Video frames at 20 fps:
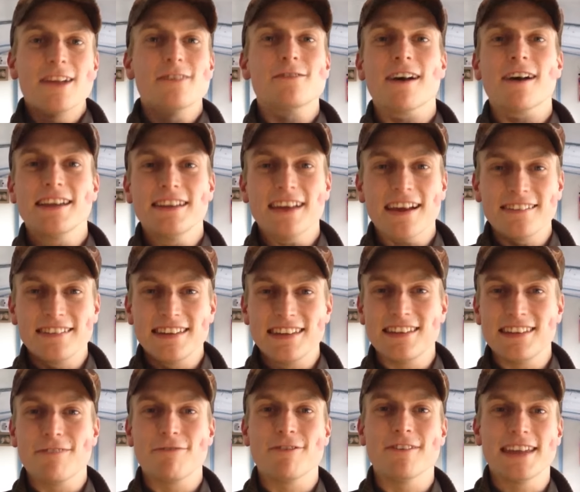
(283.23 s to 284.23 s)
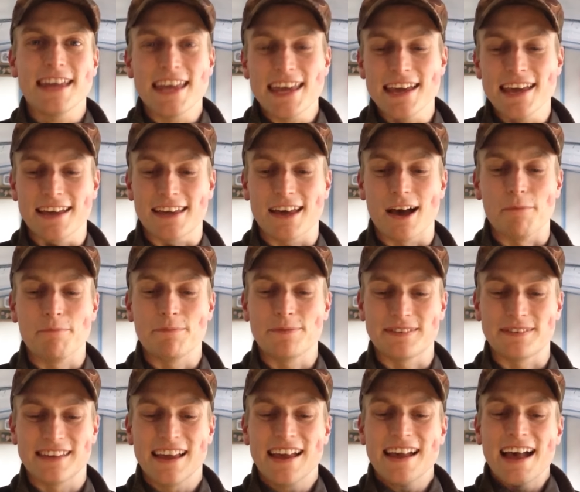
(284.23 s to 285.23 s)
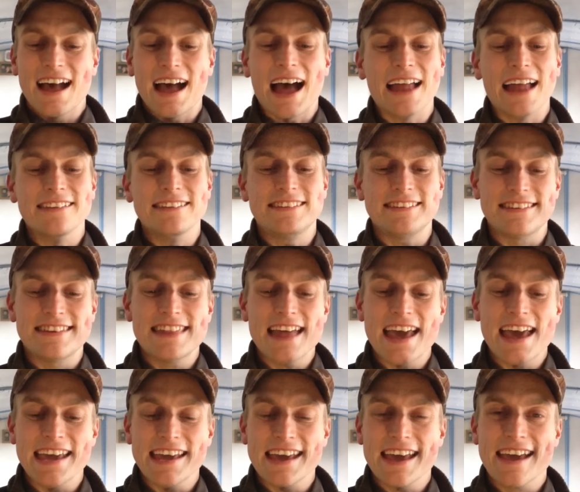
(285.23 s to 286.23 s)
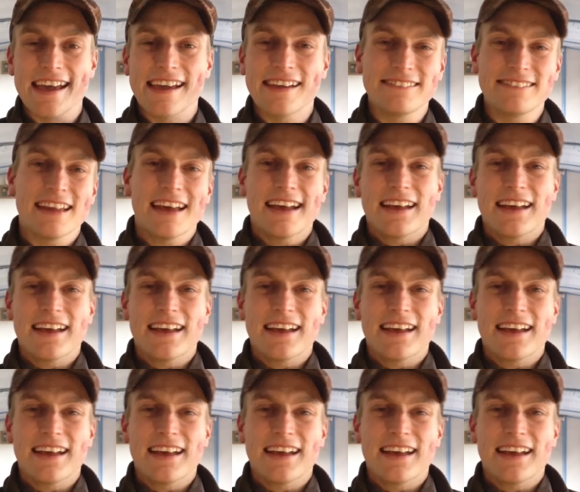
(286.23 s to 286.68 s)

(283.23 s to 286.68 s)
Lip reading: Tried out the different ear cups, and they